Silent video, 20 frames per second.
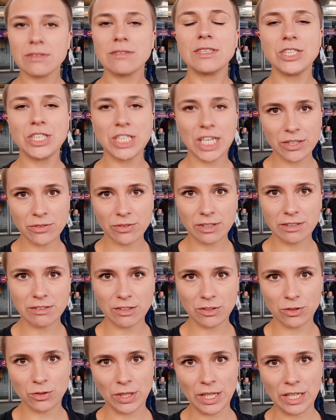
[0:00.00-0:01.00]
The general
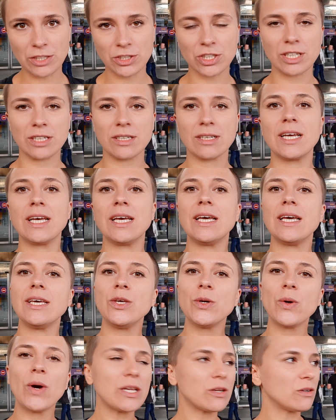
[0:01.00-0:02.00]
situation.
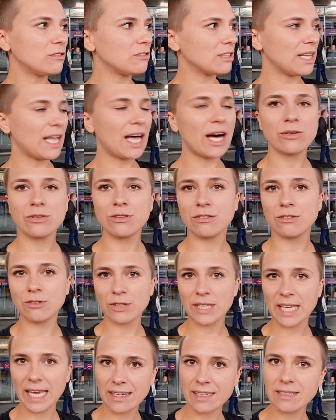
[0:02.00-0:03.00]
You are not allowed
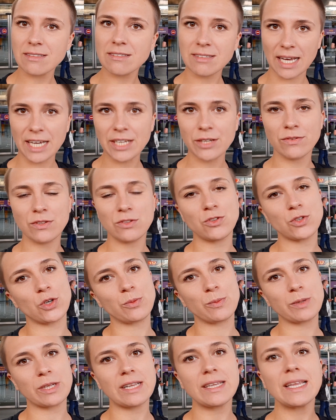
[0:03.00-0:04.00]
to get inside of the
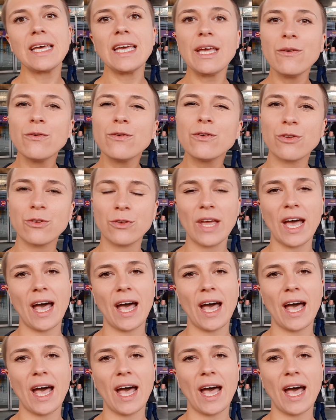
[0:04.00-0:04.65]
terminal if you don't